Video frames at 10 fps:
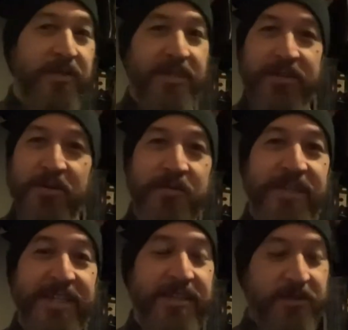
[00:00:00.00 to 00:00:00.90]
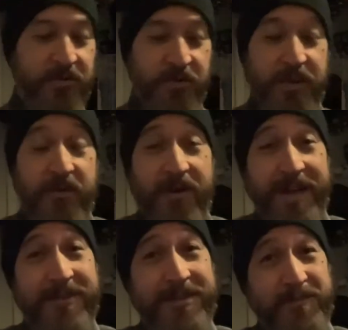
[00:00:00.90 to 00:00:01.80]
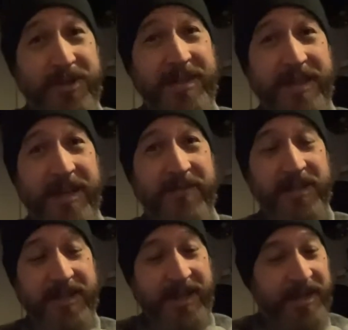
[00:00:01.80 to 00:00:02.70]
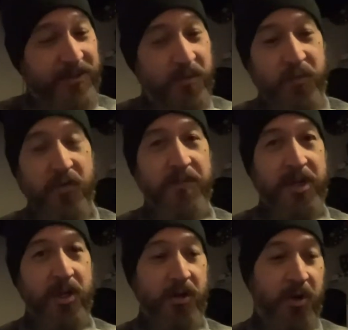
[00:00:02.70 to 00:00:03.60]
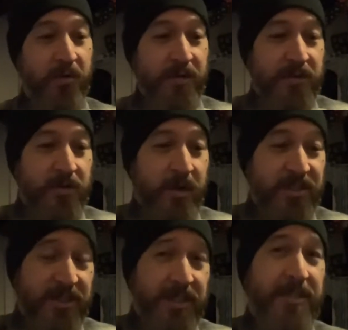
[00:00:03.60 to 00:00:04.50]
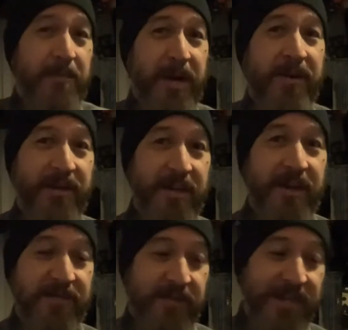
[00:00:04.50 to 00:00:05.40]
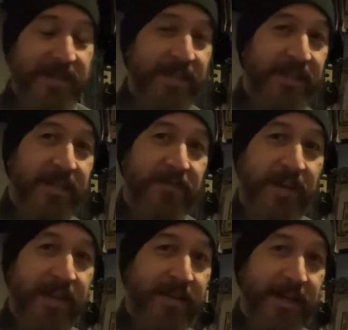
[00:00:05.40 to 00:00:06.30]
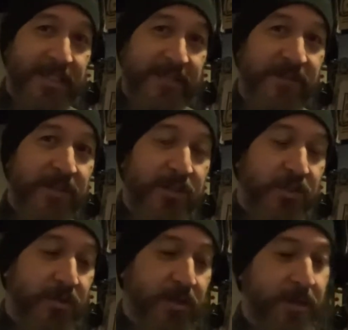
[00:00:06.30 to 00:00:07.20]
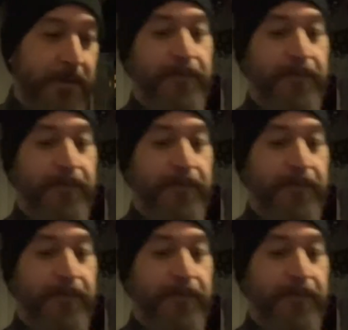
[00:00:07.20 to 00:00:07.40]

don't need to. The grinder is pretty heavy, and your movement alone is just about enough to give that nice finished look.